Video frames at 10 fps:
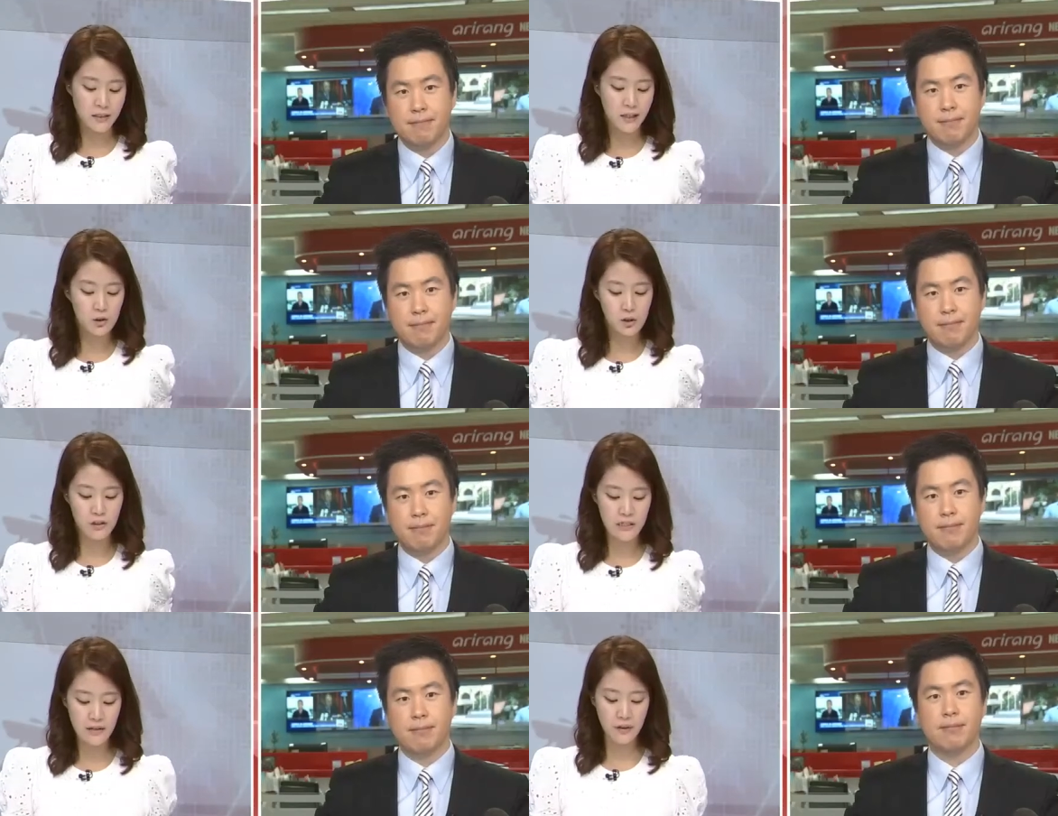
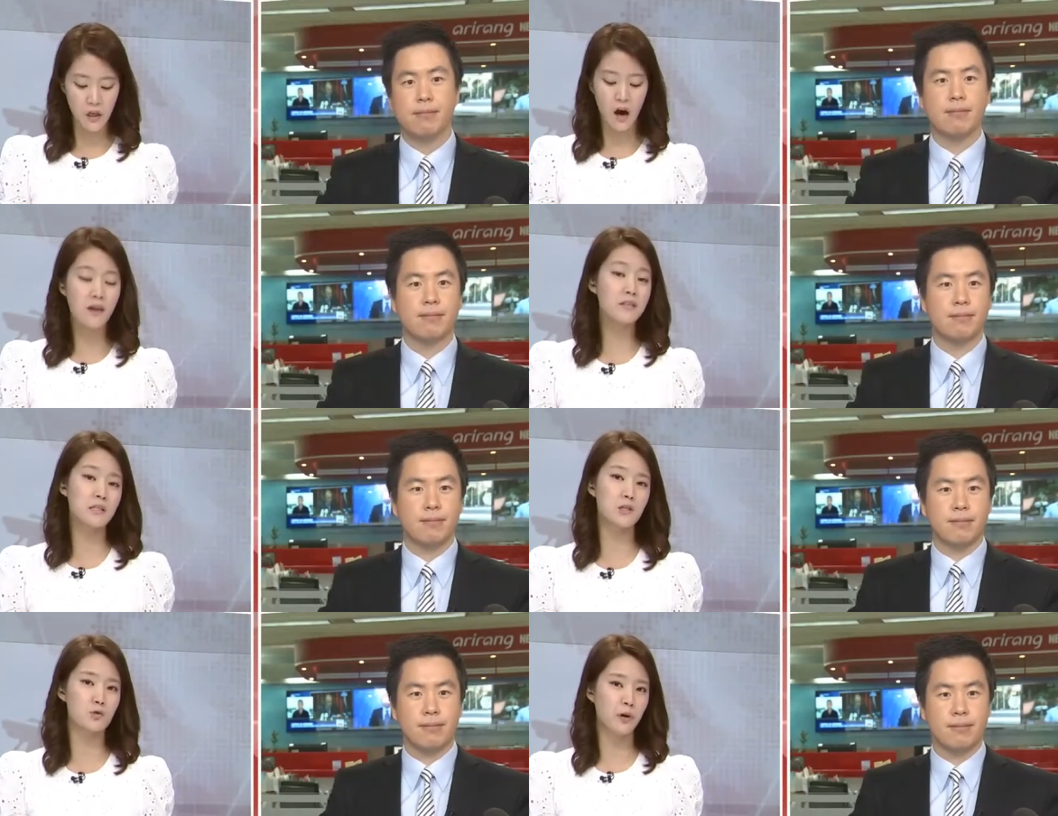Speaker 1: Tensions in the Gaza
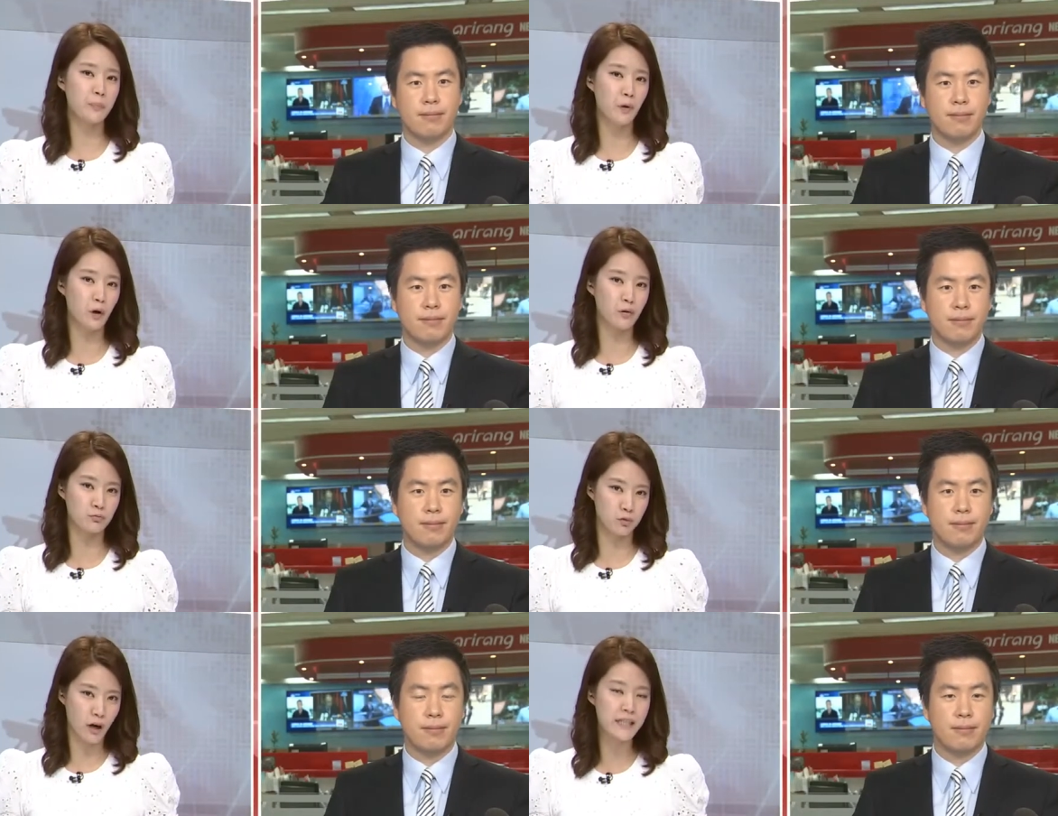Strip are
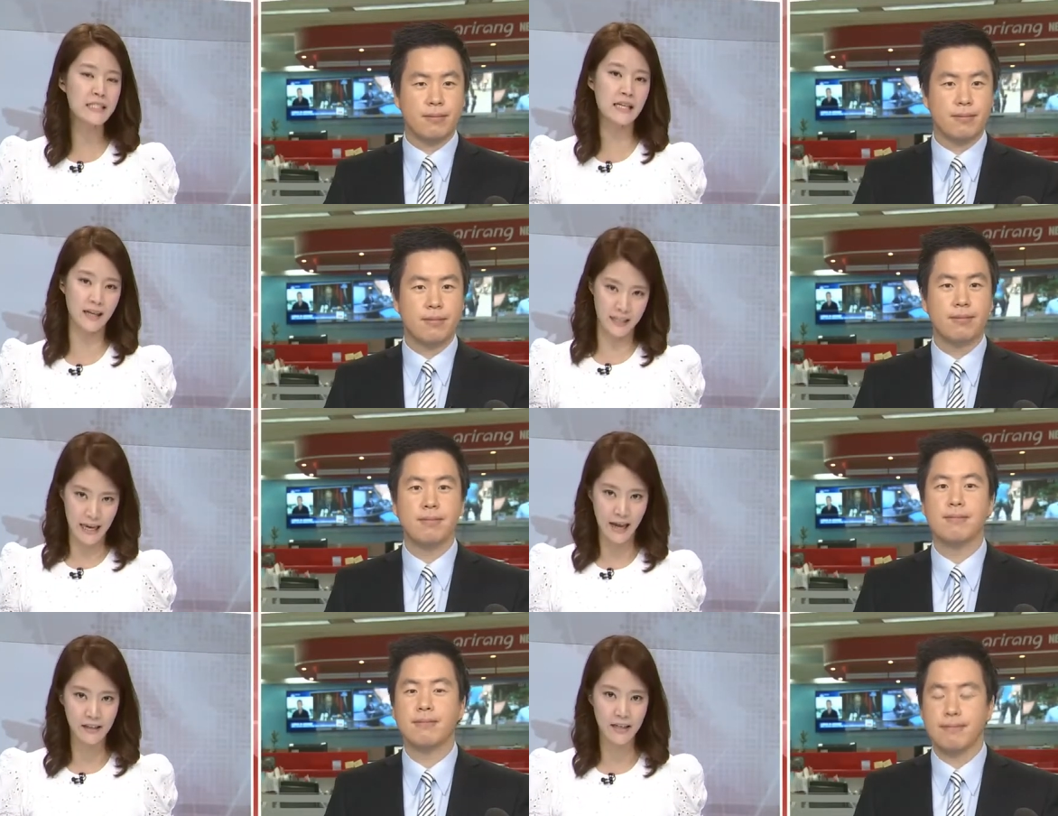rising
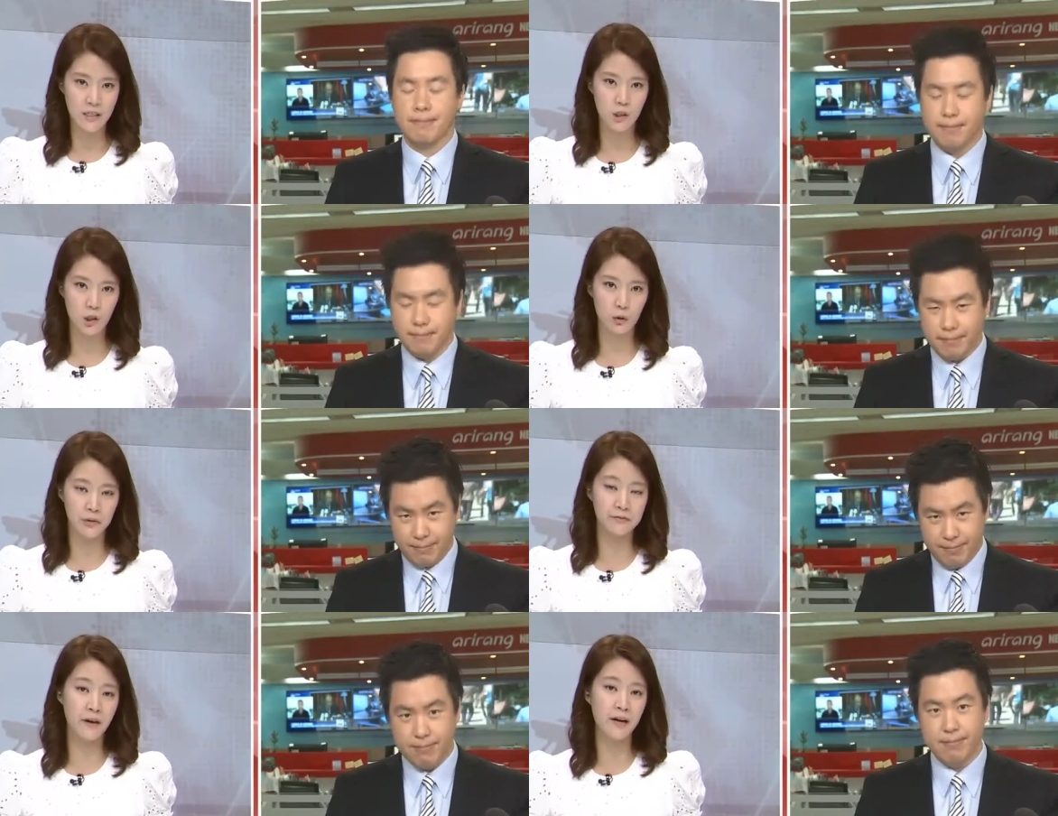again as the
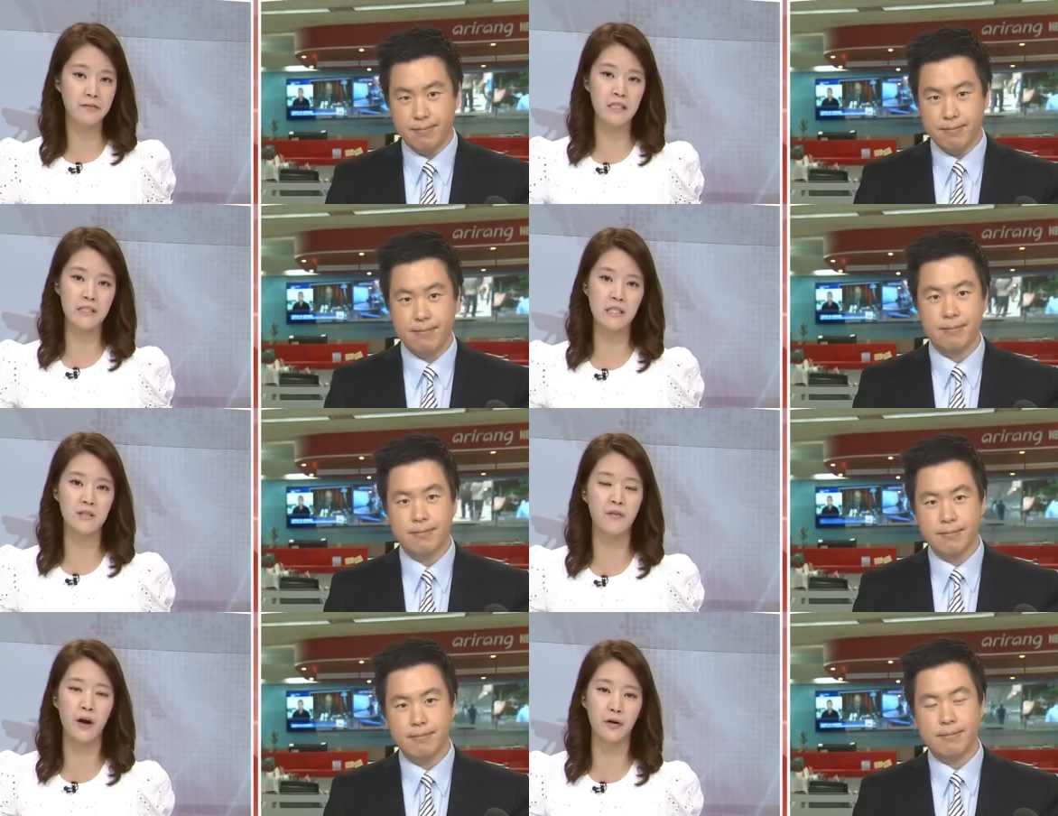current five day
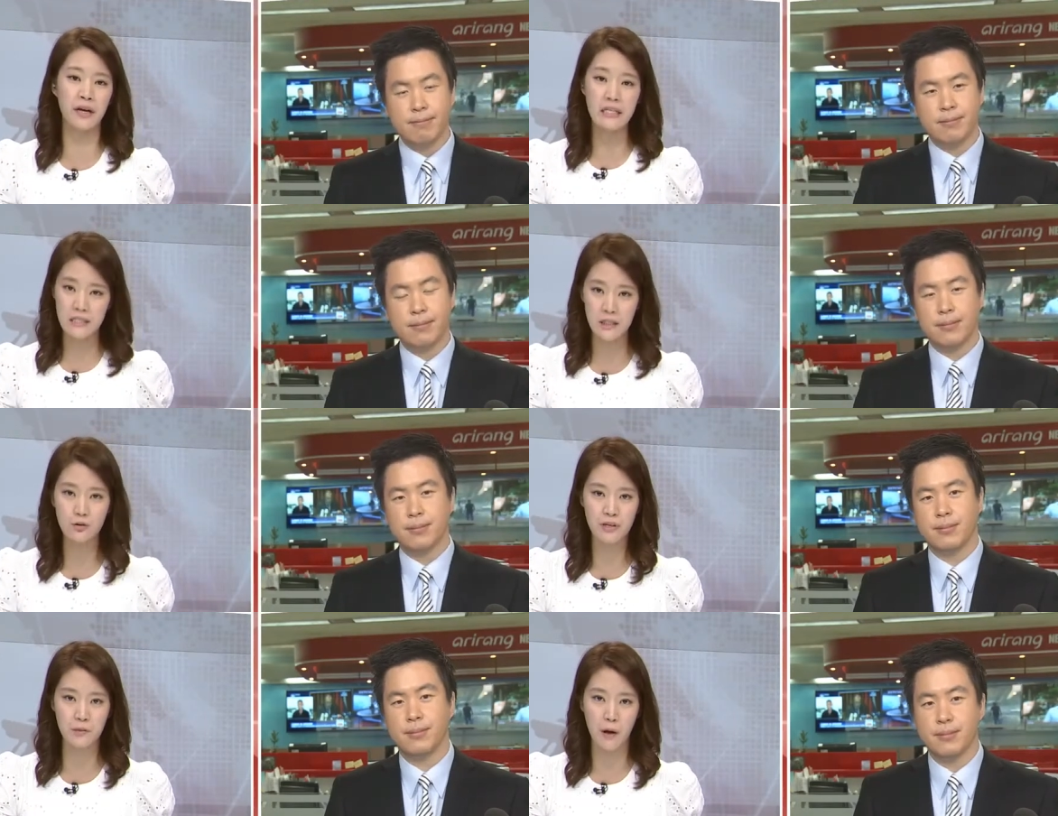ceasefire is set
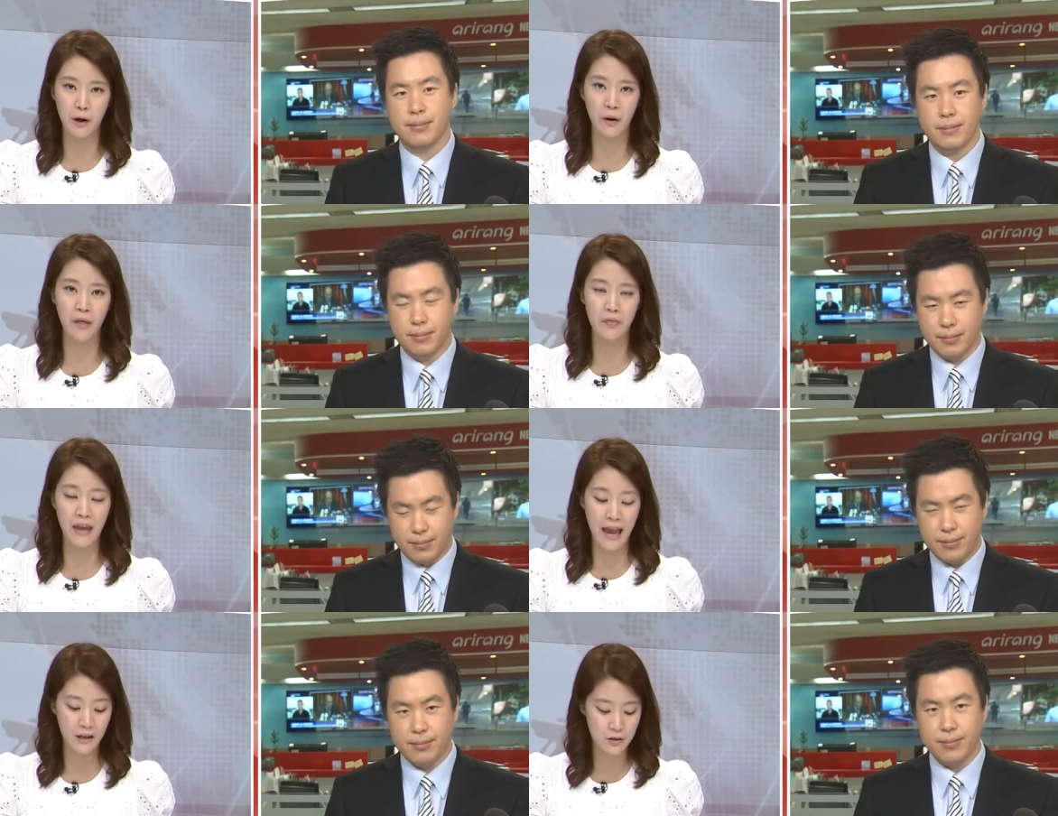to expire at the
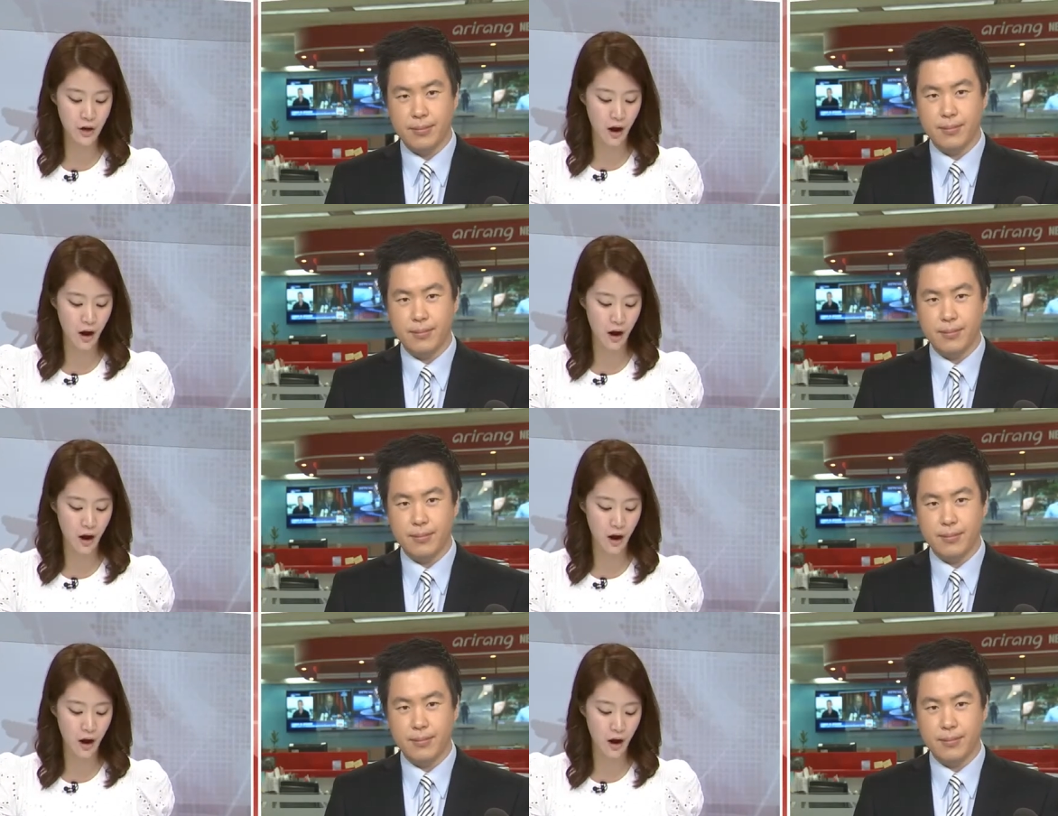end